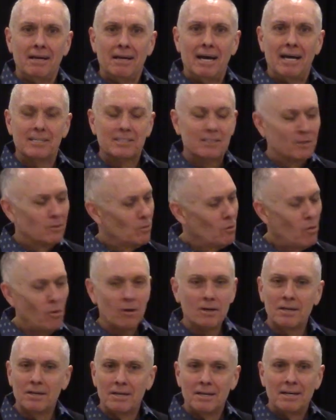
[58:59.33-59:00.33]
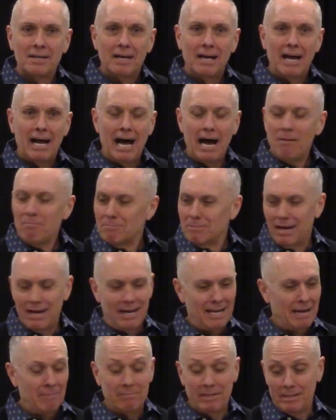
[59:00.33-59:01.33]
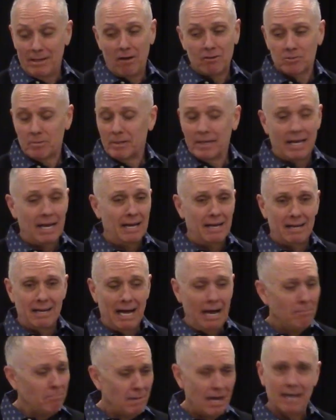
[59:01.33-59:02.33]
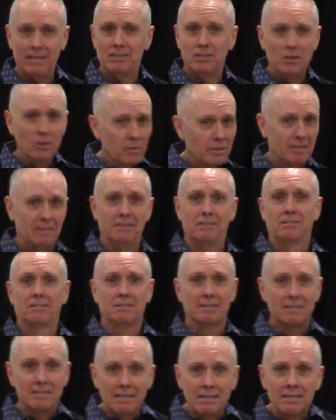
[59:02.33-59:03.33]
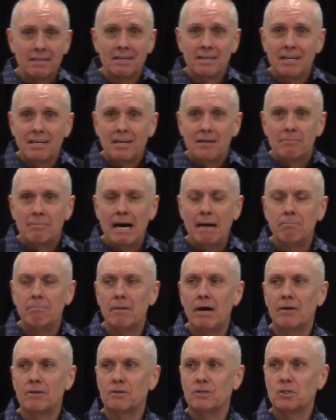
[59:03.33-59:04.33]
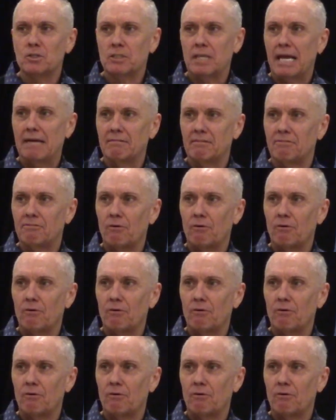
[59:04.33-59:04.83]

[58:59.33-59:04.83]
I said, Lord, I'm not, I mean, also, I'm not doing this Sunday. My mother used to have a